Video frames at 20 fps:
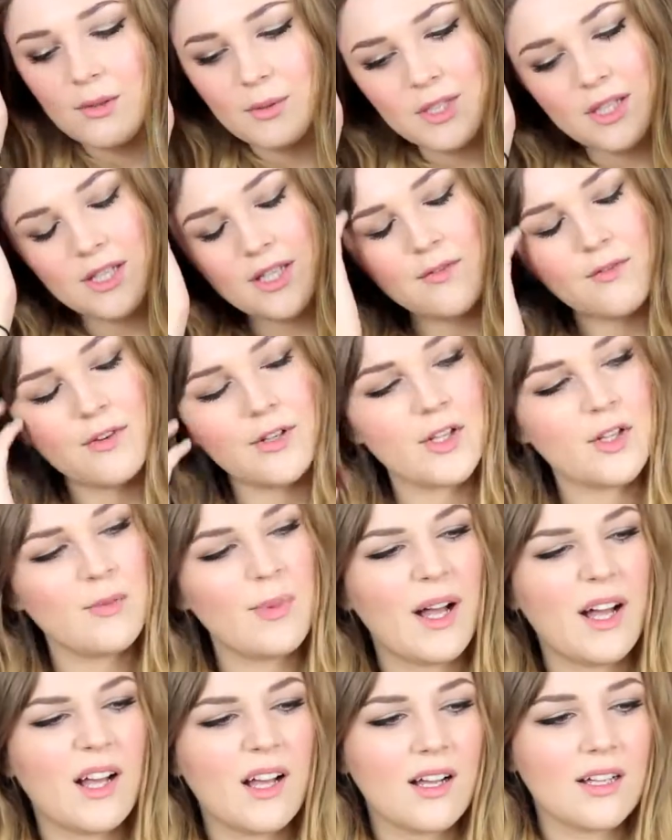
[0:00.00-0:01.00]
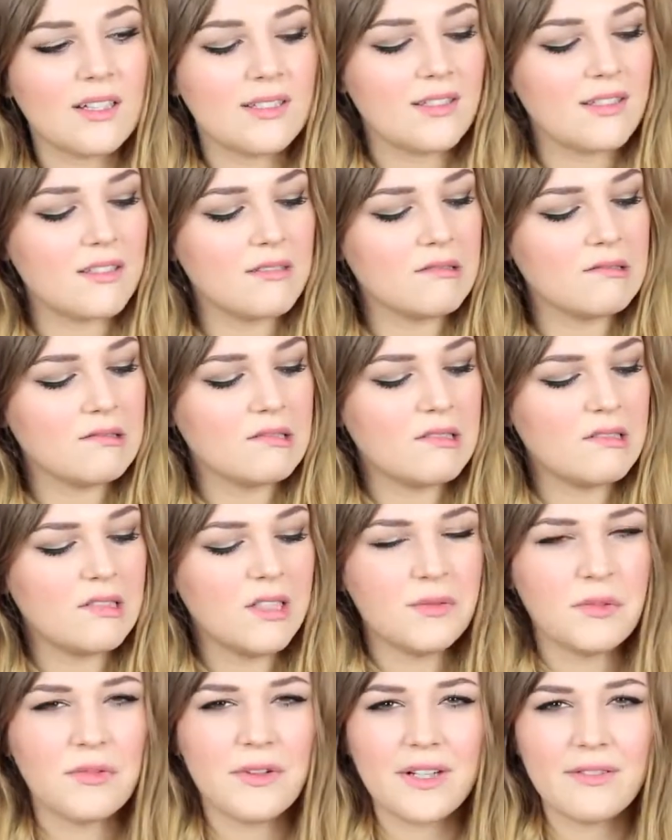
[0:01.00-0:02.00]
was looking for a new purse, and I've
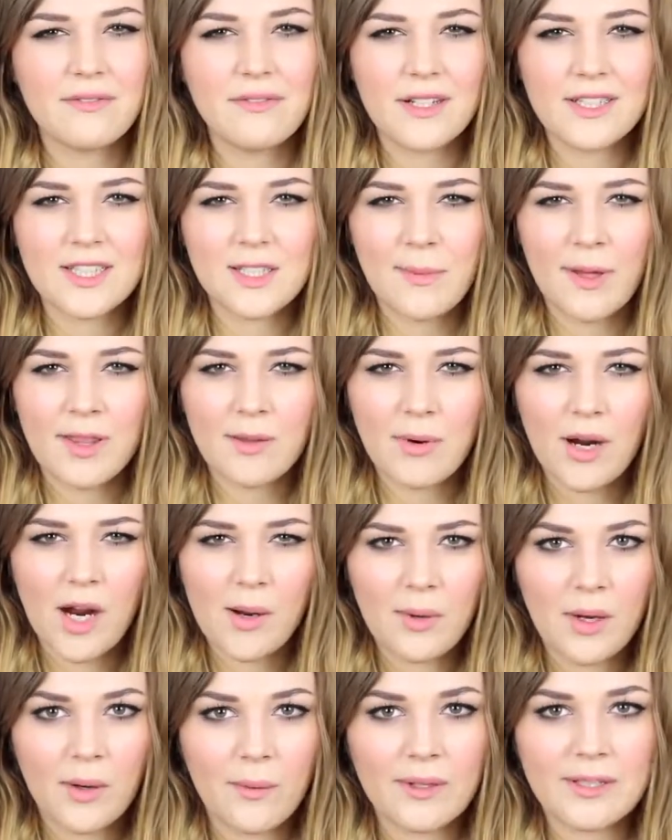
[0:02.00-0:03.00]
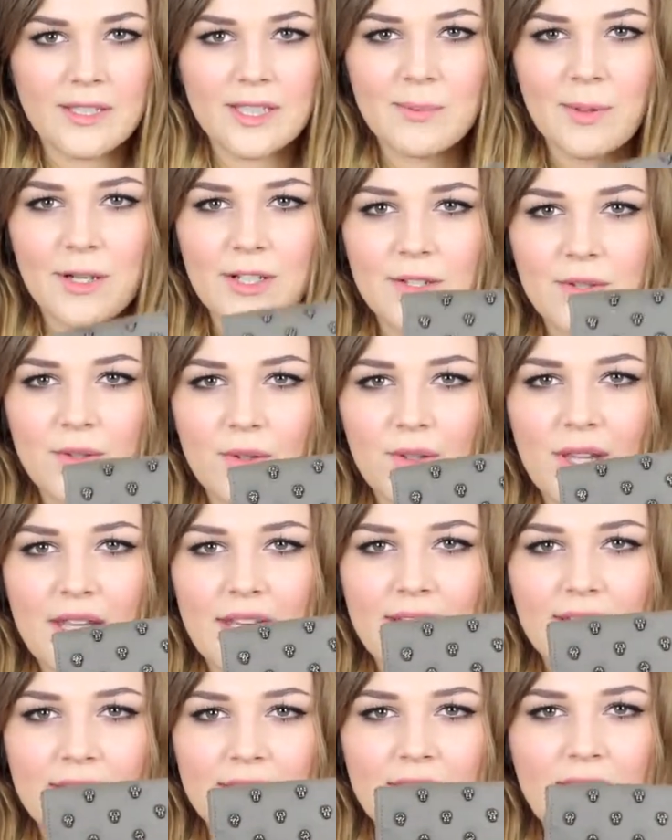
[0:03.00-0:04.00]
never really fussed about the Primark ones, but I saw
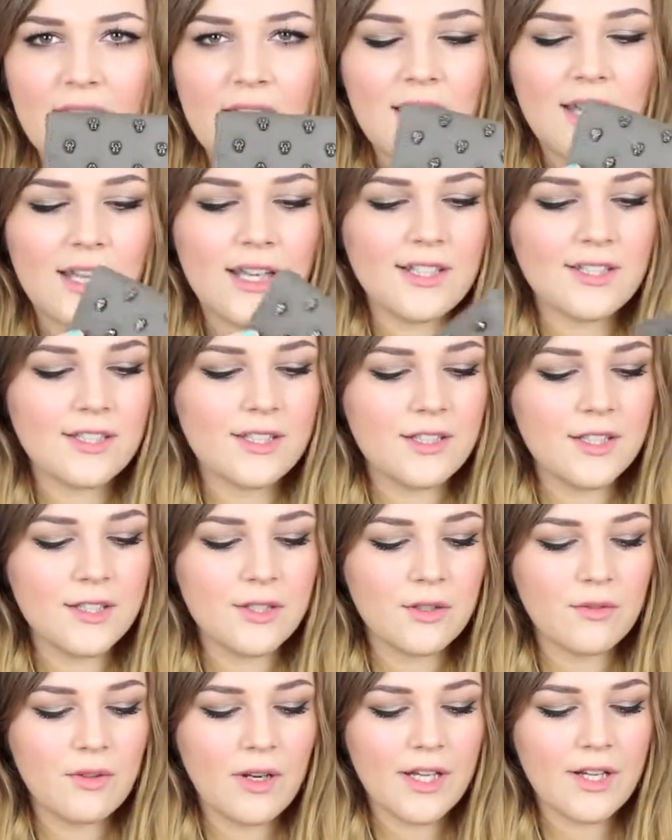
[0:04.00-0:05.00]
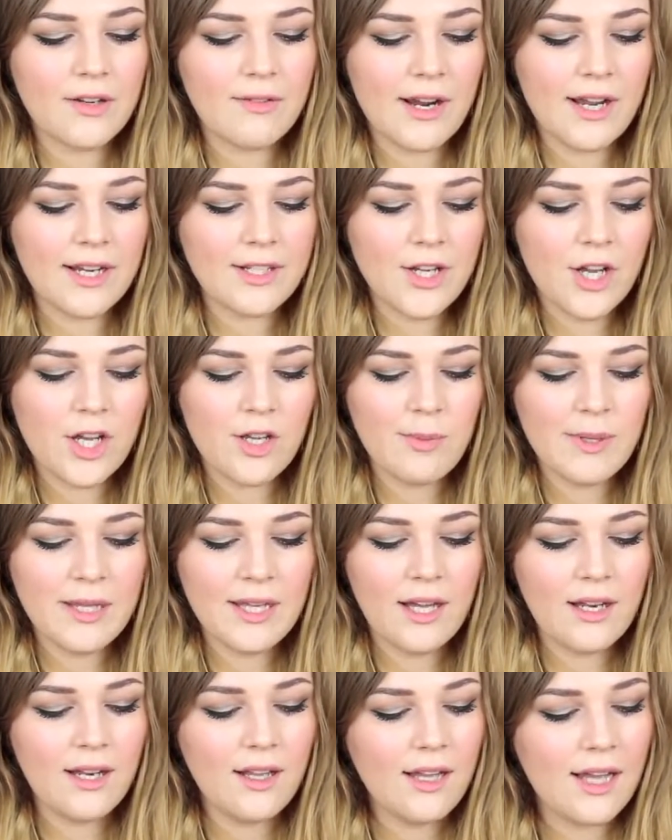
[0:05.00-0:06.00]
this. It's just this sort of like grey taupey
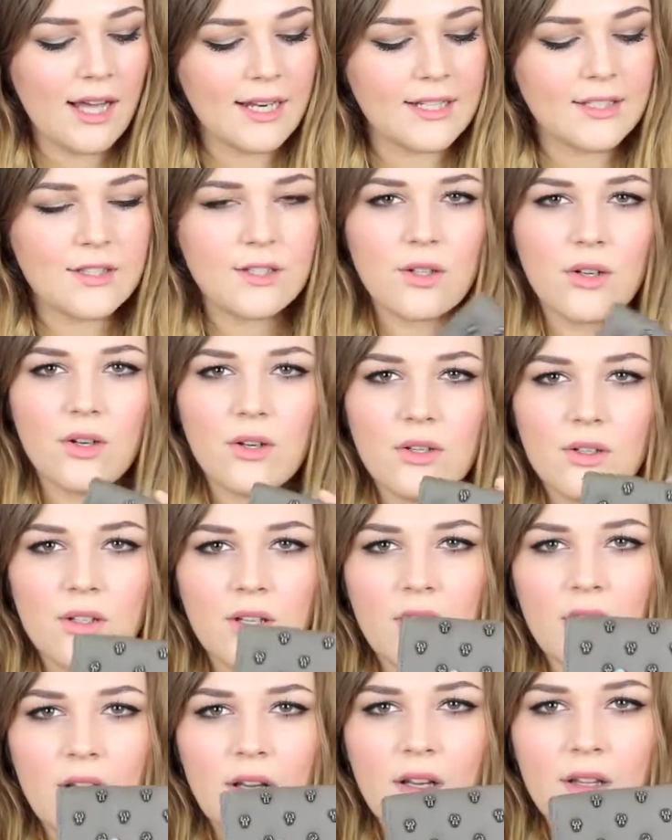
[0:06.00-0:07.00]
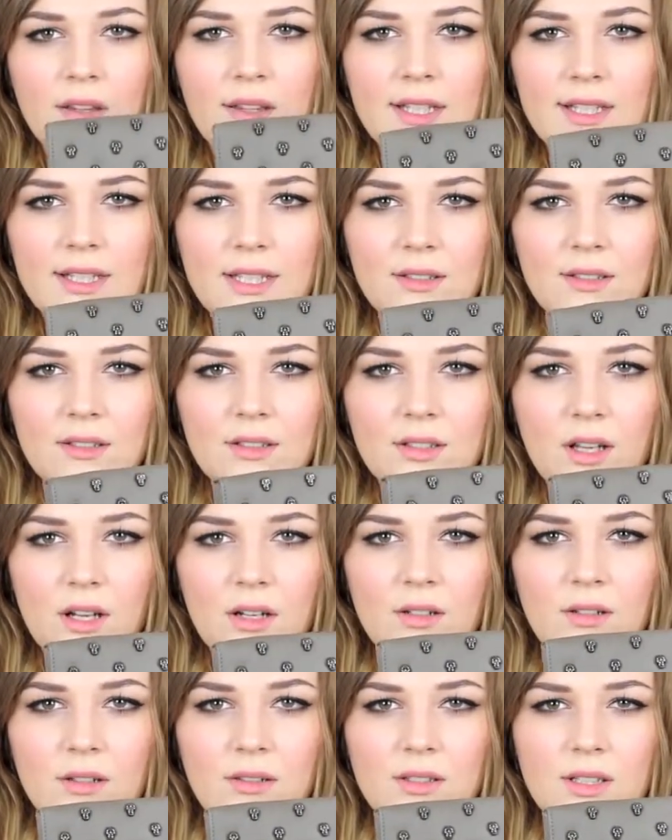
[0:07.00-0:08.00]
colour, and it's got these little
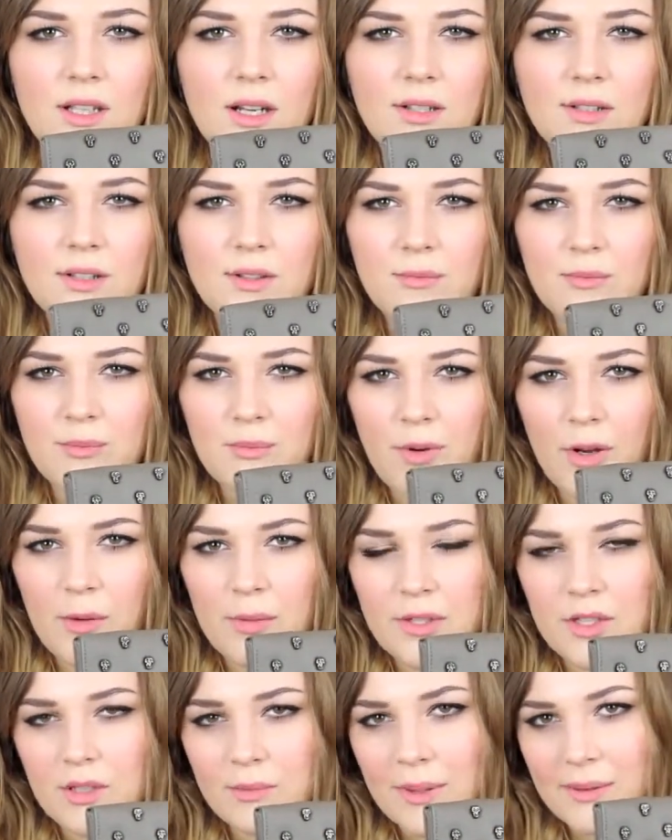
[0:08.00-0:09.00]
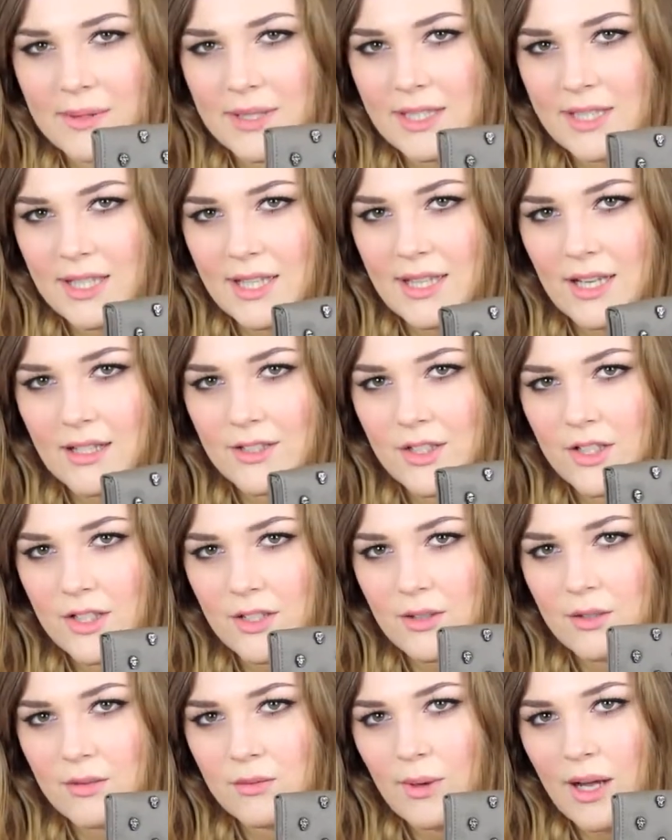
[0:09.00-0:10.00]
skulls. You're probably not able to see that
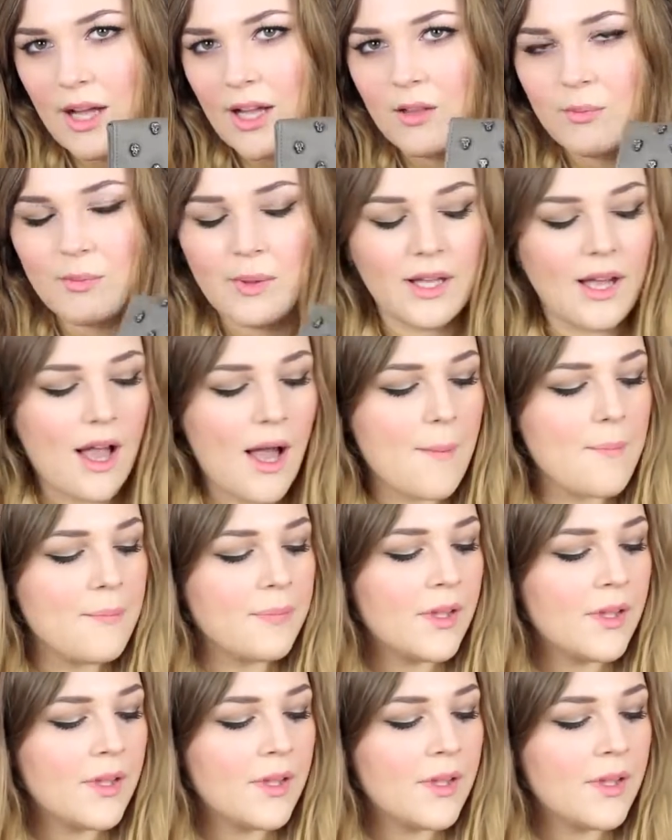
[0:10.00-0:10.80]
too well, but